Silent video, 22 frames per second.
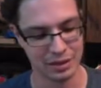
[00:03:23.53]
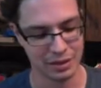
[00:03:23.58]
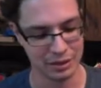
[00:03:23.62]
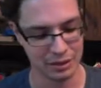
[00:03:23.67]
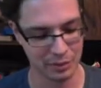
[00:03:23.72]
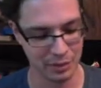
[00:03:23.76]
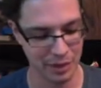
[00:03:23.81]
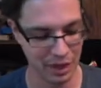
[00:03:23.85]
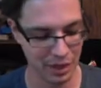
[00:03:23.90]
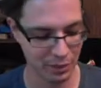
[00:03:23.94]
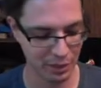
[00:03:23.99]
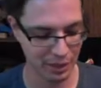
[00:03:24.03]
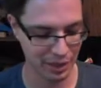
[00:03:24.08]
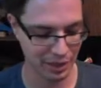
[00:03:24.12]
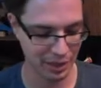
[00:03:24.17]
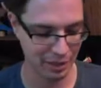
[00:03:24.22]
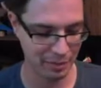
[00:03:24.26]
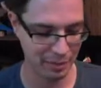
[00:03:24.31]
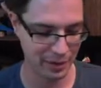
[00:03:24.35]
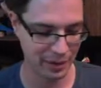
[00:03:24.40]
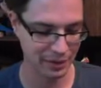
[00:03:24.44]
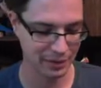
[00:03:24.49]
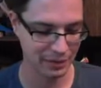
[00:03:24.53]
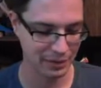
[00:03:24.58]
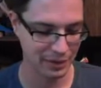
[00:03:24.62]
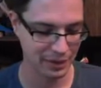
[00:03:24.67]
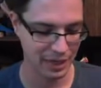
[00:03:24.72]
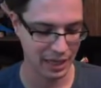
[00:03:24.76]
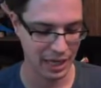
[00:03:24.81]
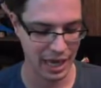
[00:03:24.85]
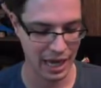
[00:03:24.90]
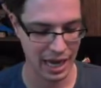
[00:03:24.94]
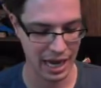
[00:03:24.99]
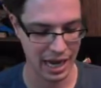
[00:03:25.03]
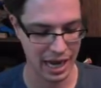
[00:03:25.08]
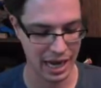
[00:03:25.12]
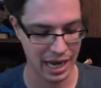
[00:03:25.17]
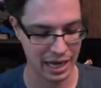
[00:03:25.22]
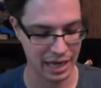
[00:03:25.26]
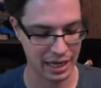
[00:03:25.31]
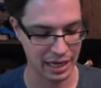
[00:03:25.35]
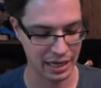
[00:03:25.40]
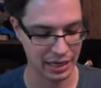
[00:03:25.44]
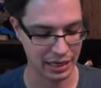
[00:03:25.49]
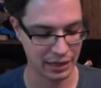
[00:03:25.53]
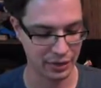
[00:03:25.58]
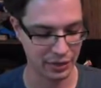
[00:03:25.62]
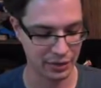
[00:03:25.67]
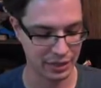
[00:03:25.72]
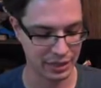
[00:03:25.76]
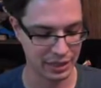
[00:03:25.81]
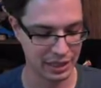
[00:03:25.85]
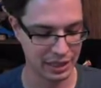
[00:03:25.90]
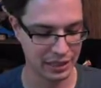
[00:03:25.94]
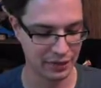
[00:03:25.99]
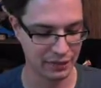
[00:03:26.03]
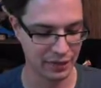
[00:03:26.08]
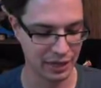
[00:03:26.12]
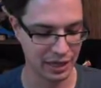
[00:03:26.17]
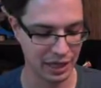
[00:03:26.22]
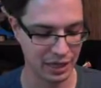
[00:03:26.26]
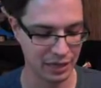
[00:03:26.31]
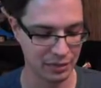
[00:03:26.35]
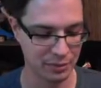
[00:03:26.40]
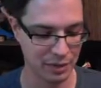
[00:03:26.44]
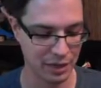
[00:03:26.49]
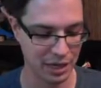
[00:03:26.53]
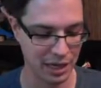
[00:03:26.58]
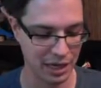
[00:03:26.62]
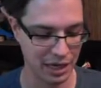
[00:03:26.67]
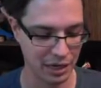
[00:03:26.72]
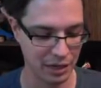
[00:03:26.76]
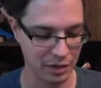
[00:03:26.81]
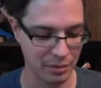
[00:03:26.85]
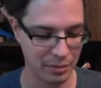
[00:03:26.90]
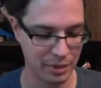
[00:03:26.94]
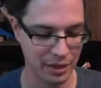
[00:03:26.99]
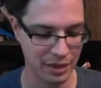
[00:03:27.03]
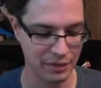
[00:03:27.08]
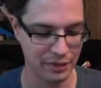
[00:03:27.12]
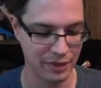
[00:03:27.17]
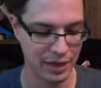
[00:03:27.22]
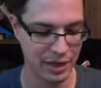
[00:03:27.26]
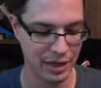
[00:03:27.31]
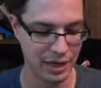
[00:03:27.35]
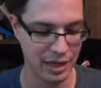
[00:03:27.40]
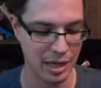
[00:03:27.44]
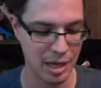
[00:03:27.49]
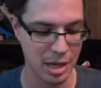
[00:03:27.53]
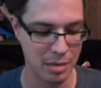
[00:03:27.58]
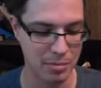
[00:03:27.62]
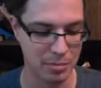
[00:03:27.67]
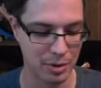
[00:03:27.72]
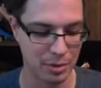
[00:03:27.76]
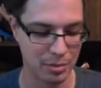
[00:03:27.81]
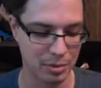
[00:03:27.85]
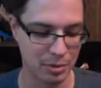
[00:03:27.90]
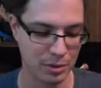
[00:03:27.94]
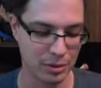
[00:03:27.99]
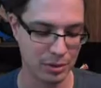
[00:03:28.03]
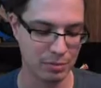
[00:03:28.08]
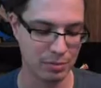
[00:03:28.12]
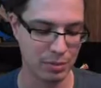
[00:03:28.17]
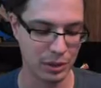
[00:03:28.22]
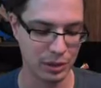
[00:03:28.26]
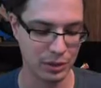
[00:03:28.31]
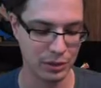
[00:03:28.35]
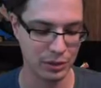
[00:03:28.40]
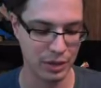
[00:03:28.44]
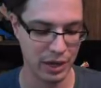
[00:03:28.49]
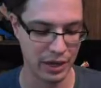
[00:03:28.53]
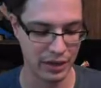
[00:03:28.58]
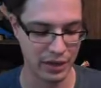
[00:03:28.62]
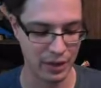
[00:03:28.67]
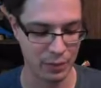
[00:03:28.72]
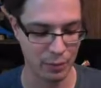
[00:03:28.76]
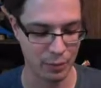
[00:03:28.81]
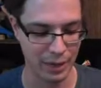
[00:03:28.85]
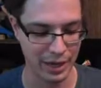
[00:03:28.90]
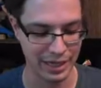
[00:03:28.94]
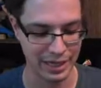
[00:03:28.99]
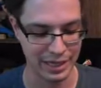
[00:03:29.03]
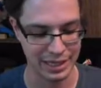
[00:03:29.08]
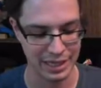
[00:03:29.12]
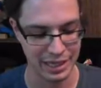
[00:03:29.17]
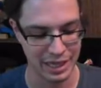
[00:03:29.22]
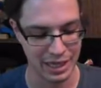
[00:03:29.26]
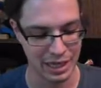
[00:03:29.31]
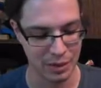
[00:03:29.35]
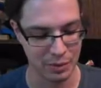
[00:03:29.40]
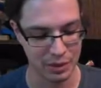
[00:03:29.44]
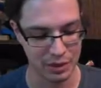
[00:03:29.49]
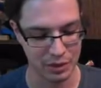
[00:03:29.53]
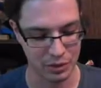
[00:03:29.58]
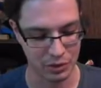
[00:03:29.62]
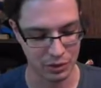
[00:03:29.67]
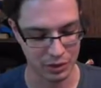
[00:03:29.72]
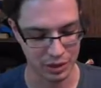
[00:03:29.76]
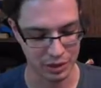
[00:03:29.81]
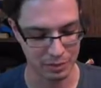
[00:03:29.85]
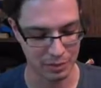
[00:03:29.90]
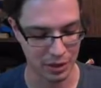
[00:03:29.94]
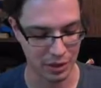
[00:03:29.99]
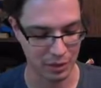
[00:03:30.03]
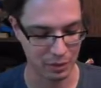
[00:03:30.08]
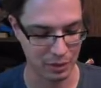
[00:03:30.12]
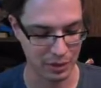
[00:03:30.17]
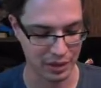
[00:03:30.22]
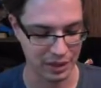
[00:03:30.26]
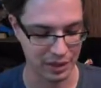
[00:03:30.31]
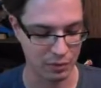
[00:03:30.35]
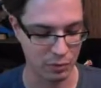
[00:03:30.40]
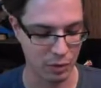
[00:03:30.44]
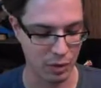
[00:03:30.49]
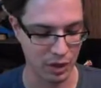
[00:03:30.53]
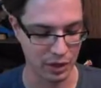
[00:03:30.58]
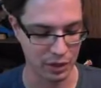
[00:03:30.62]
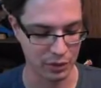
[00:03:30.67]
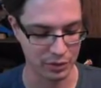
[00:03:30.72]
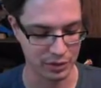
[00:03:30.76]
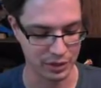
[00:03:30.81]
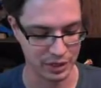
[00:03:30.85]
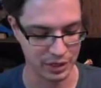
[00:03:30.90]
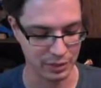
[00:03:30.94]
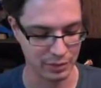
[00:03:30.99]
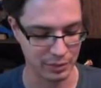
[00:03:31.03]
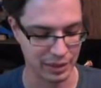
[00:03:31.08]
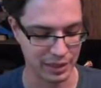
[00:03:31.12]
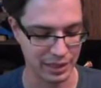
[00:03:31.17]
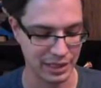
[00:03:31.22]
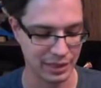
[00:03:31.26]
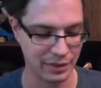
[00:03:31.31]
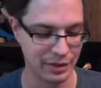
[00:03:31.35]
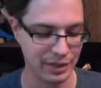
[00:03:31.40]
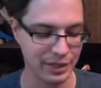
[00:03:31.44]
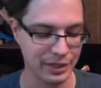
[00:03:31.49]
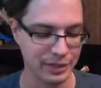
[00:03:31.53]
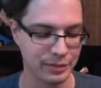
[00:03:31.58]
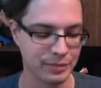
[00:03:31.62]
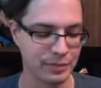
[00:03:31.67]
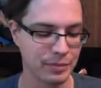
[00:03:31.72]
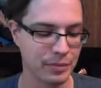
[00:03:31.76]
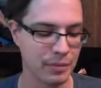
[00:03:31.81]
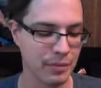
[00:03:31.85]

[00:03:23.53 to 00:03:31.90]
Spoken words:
So we got our wheel up here, and you can see different colors. We got a little bit of purple, blue, and then white, which correspond with what you see right down here.